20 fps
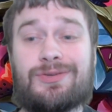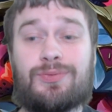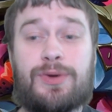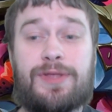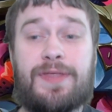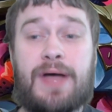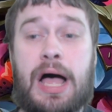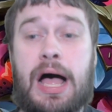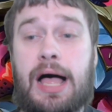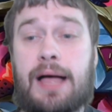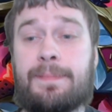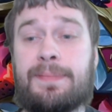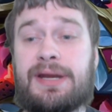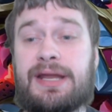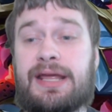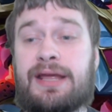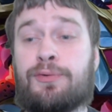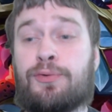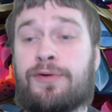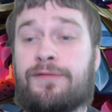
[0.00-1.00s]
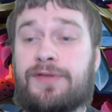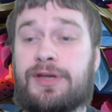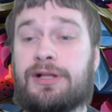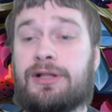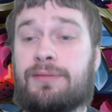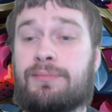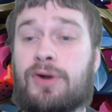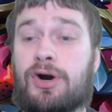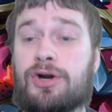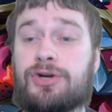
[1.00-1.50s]
with Omni,
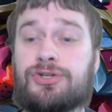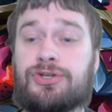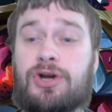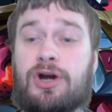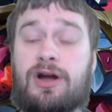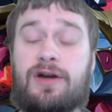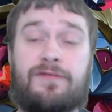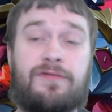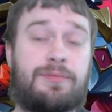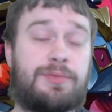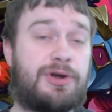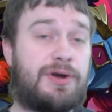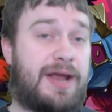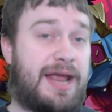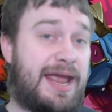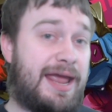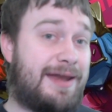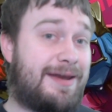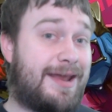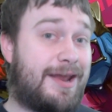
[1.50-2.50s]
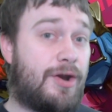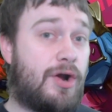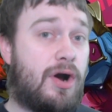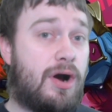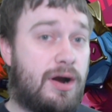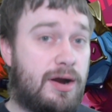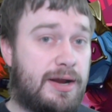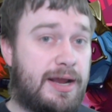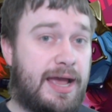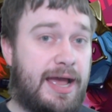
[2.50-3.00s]
reveal a Mars card from your hand and
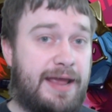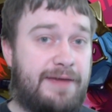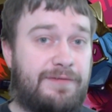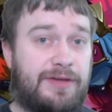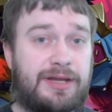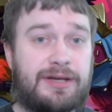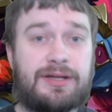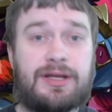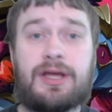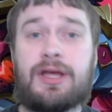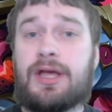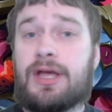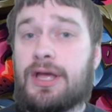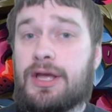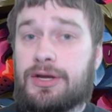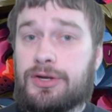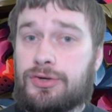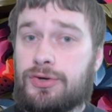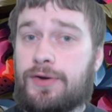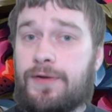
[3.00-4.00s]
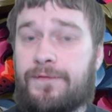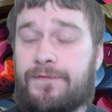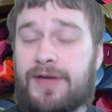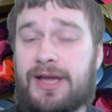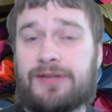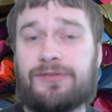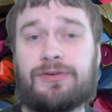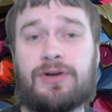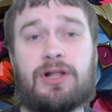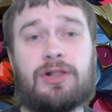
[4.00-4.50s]
archive it. Good
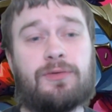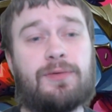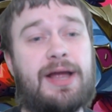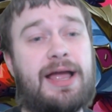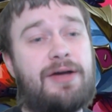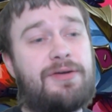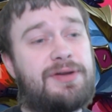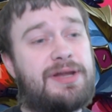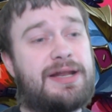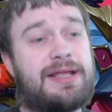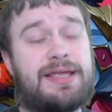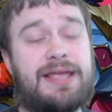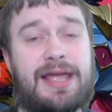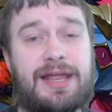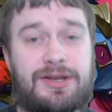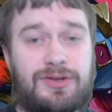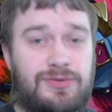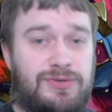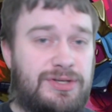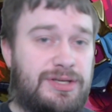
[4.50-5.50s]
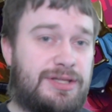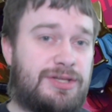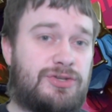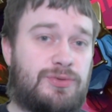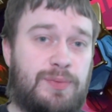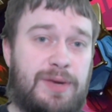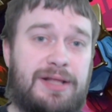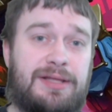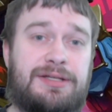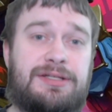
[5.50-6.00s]
effects all around, and again you see
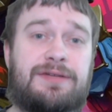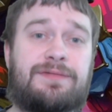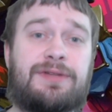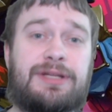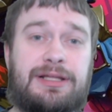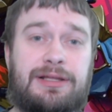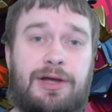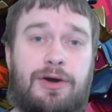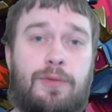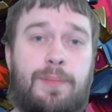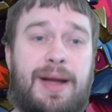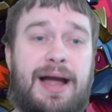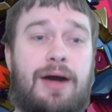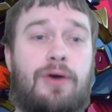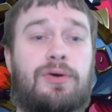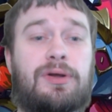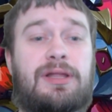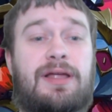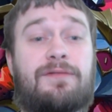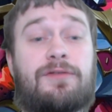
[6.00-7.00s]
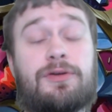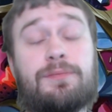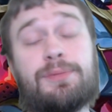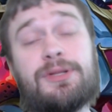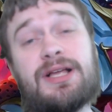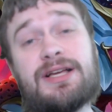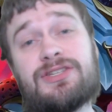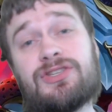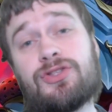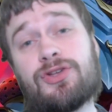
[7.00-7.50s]
this relatively low power level.
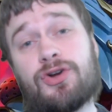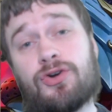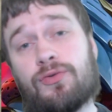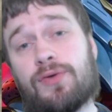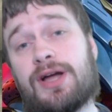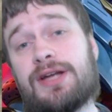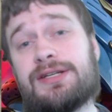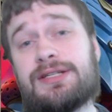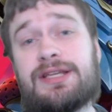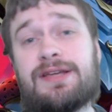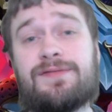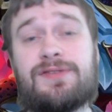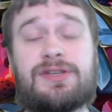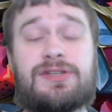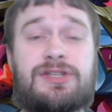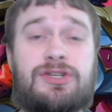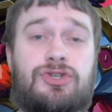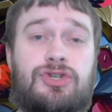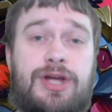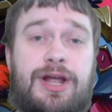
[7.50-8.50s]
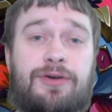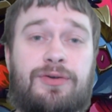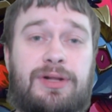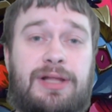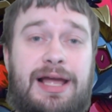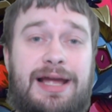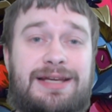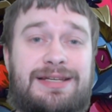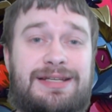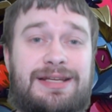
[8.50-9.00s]
Plus the Grunt gives us a
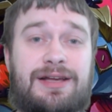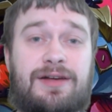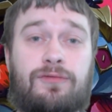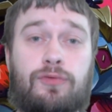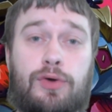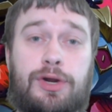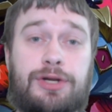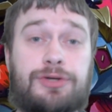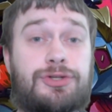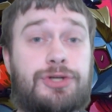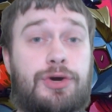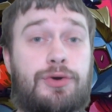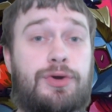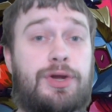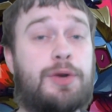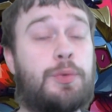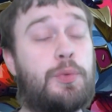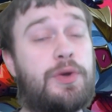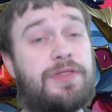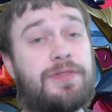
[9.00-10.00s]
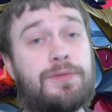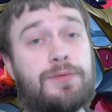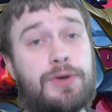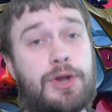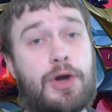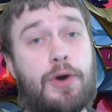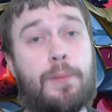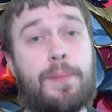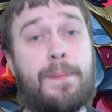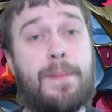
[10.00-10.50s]
general idea of what a token with
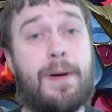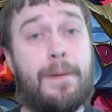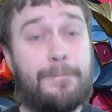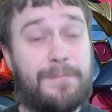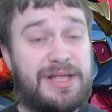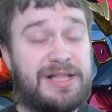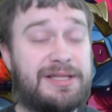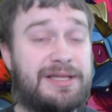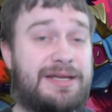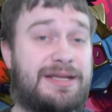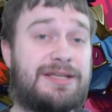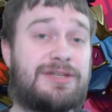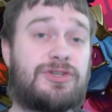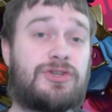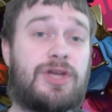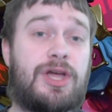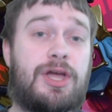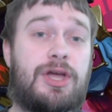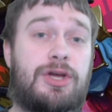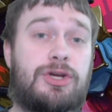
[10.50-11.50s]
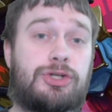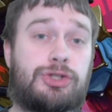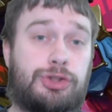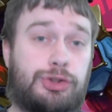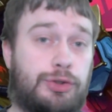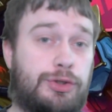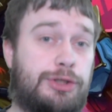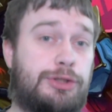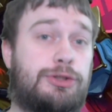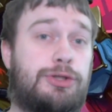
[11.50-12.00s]
no abilities
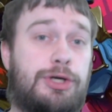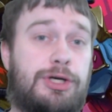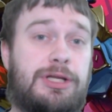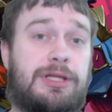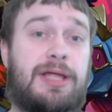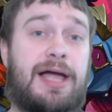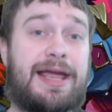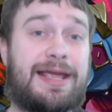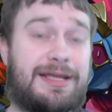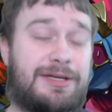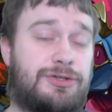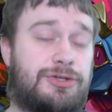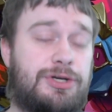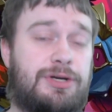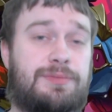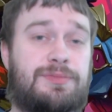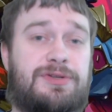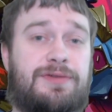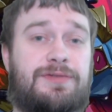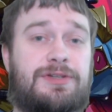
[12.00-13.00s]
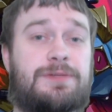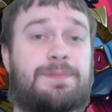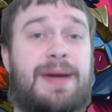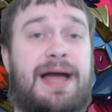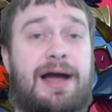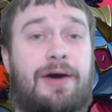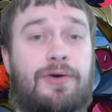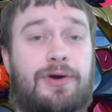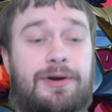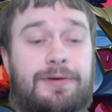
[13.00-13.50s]
should look like in terms of its
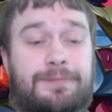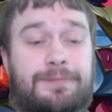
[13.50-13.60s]
power.